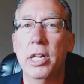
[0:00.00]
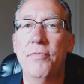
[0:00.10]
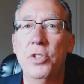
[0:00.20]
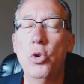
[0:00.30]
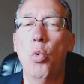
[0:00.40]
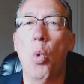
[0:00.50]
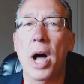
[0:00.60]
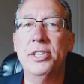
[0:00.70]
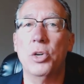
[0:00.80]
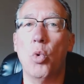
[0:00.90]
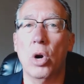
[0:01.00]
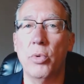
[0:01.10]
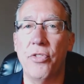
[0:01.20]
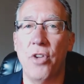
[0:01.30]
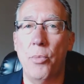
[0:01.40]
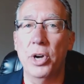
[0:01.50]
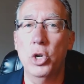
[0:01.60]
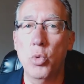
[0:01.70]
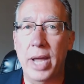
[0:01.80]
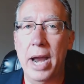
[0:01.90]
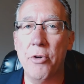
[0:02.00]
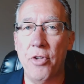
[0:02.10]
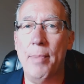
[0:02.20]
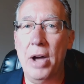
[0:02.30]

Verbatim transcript: if you want to work with someone who cares